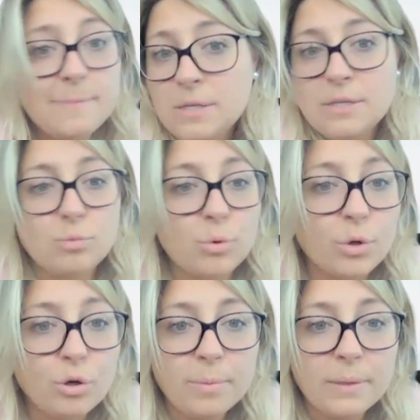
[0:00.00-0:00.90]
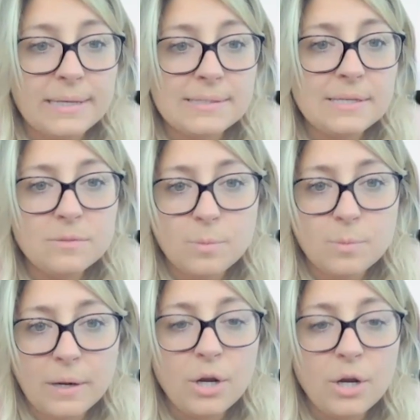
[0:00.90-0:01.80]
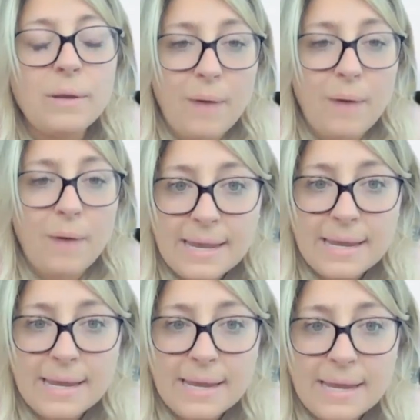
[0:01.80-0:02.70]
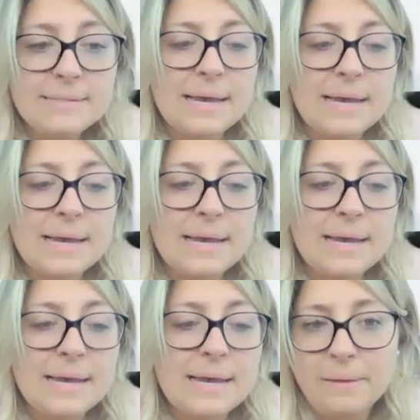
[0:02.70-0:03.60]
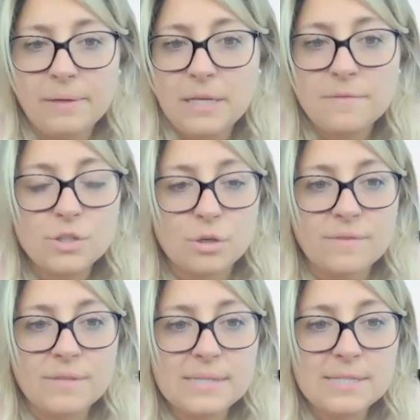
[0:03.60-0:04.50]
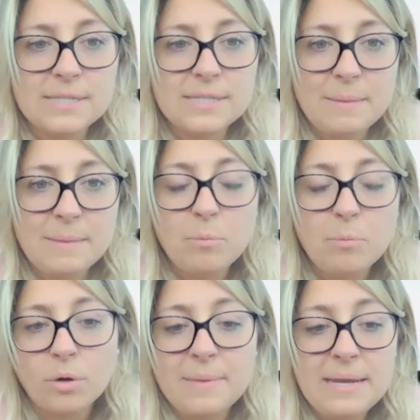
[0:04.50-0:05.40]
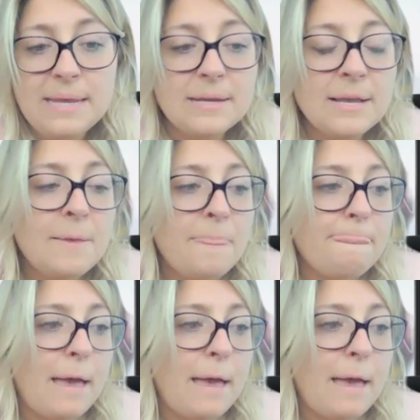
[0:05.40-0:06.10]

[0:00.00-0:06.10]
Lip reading: especially in these rural places where we recognize that availability of services may be more limited.